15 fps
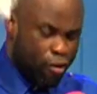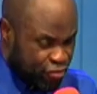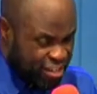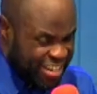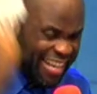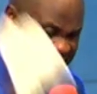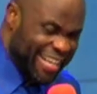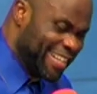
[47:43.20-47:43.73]

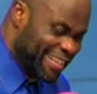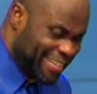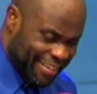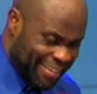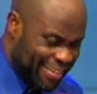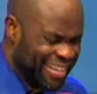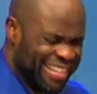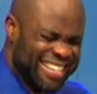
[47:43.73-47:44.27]
need
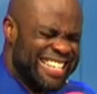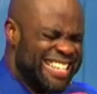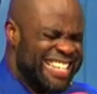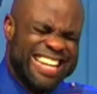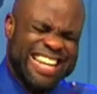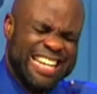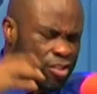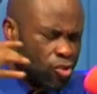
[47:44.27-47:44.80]

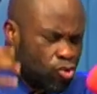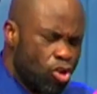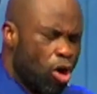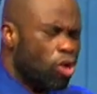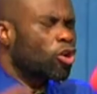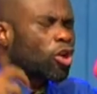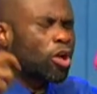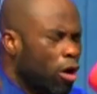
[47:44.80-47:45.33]
is
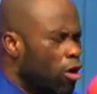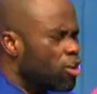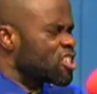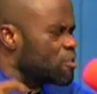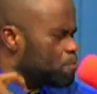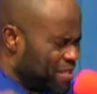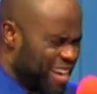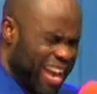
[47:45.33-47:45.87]
not God's
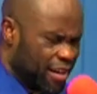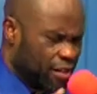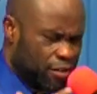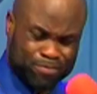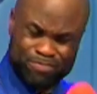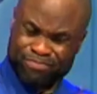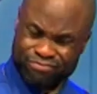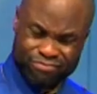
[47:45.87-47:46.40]
plan.
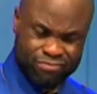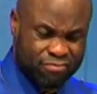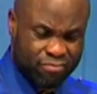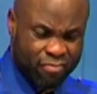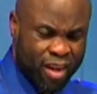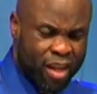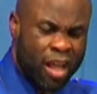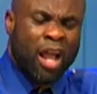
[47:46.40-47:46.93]

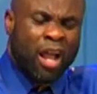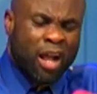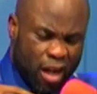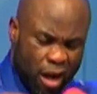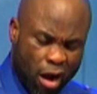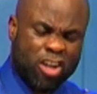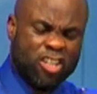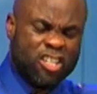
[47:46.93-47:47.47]

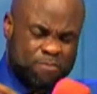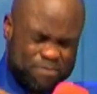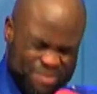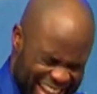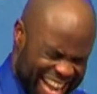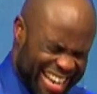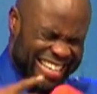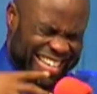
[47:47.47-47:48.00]
God's
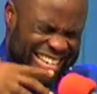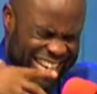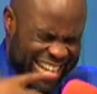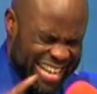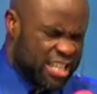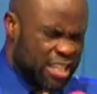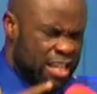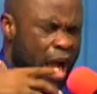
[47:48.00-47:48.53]
plan
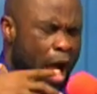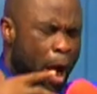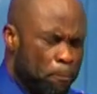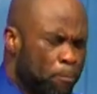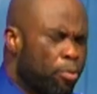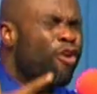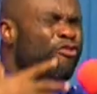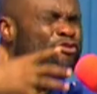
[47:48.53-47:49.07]
is
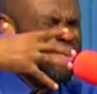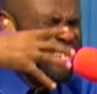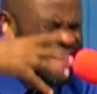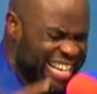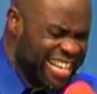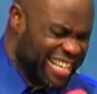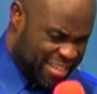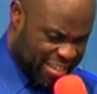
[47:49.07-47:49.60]
above
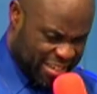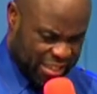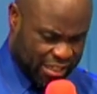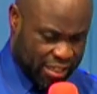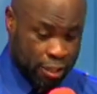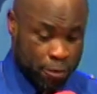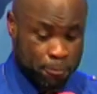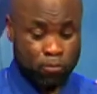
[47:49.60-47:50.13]

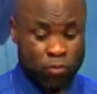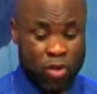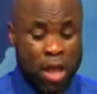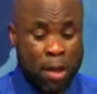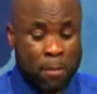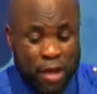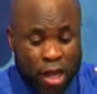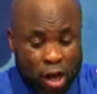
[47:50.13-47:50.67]
needs.
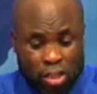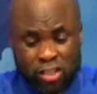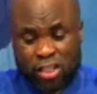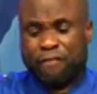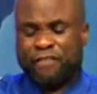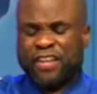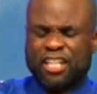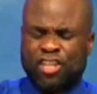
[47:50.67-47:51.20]
Because
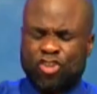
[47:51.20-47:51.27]
if it is